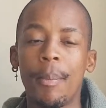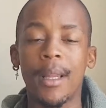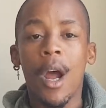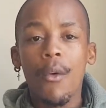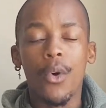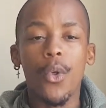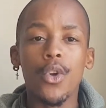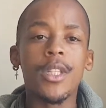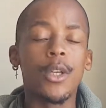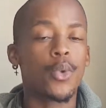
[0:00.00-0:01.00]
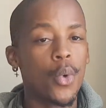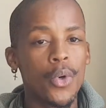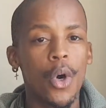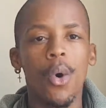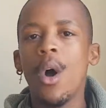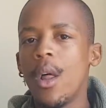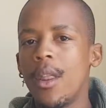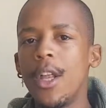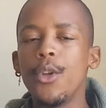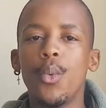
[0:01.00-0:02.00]
But for those that do know,
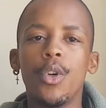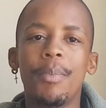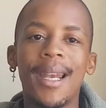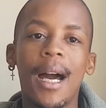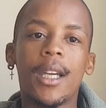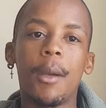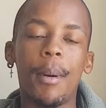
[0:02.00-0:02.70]
then you would be lucky.